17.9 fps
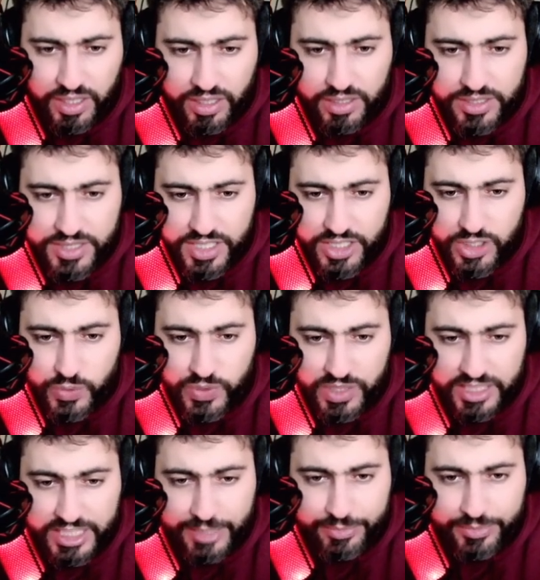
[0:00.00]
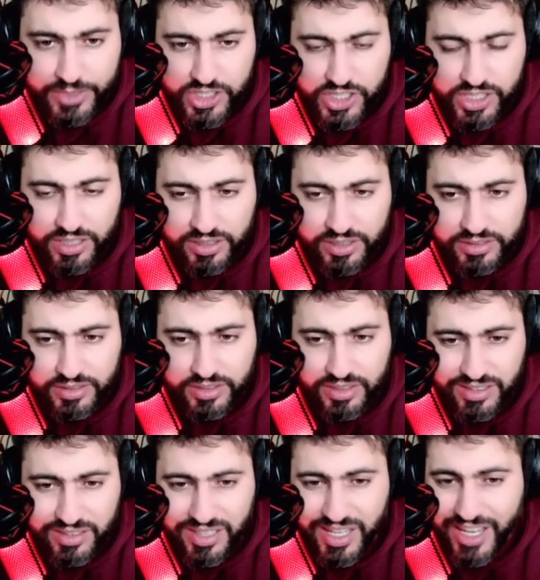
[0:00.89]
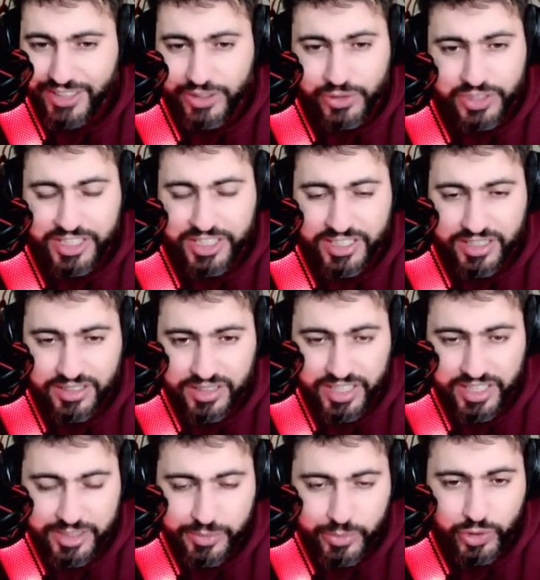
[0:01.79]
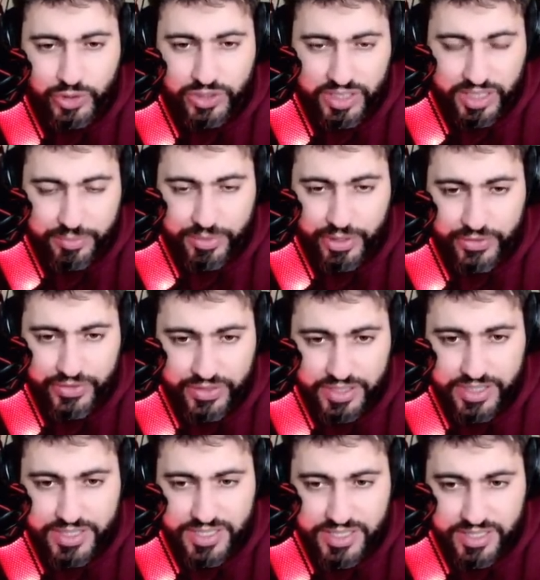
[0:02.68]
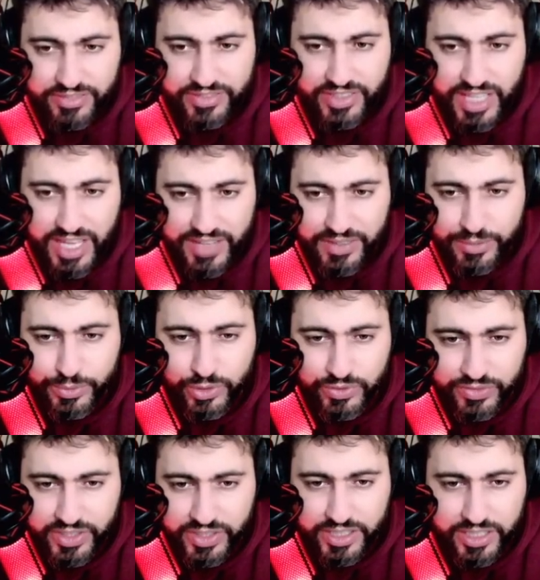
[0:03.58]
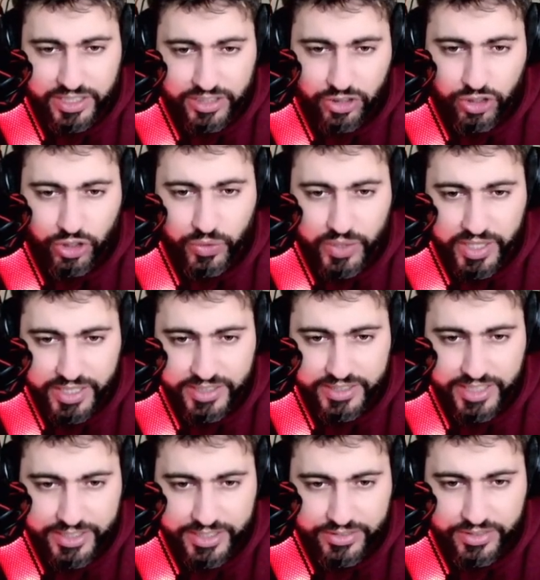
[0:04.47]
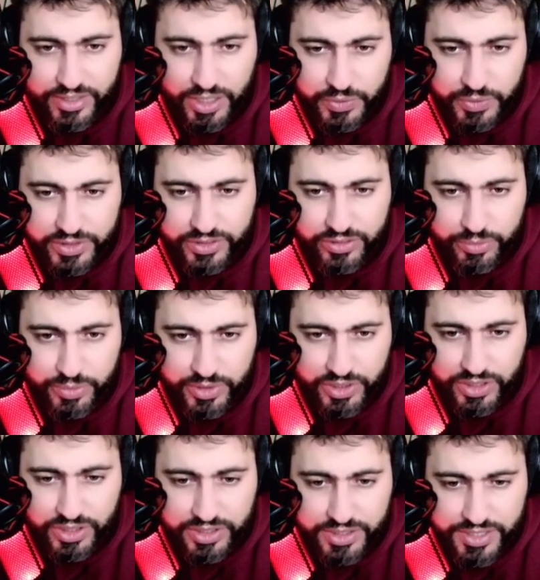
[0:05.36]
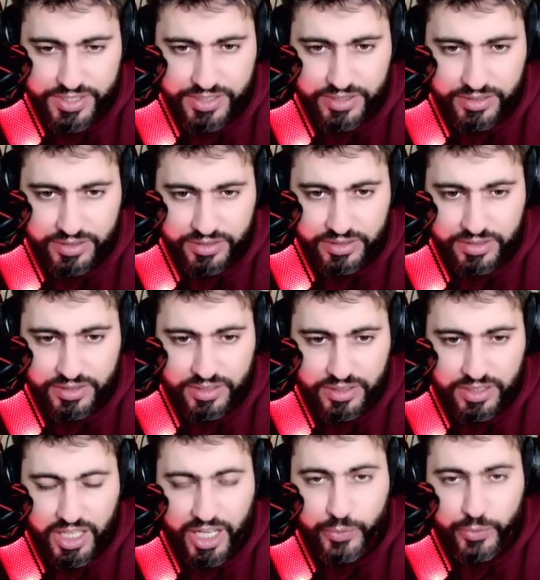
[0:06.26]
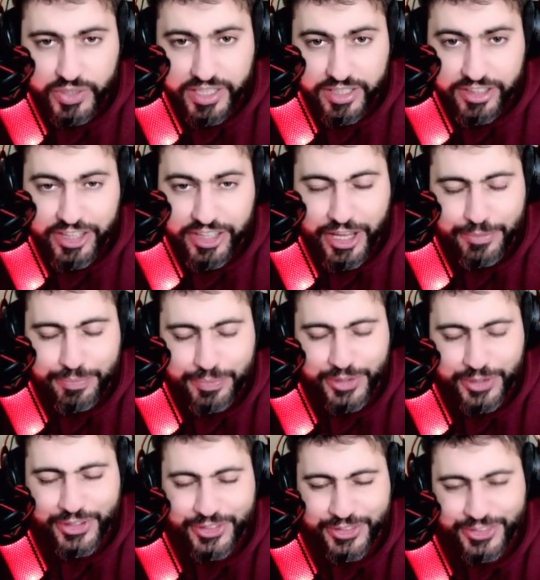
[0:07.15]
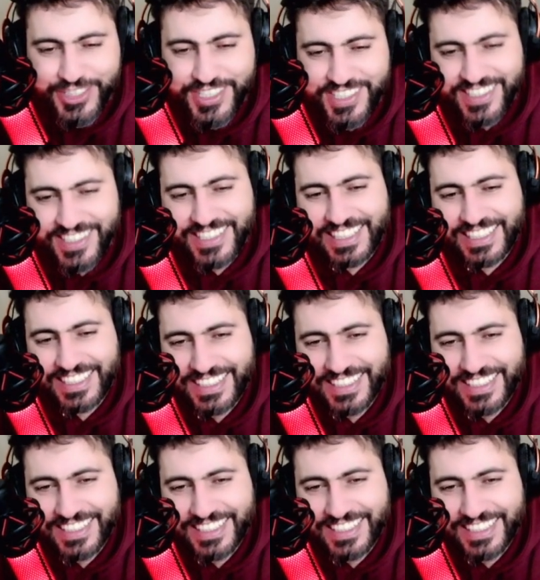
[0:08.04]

Since we grabbed the shield, I don't care anymore about this. If they have a move, they can go ahead and throw it, to be honest. And we get the boost.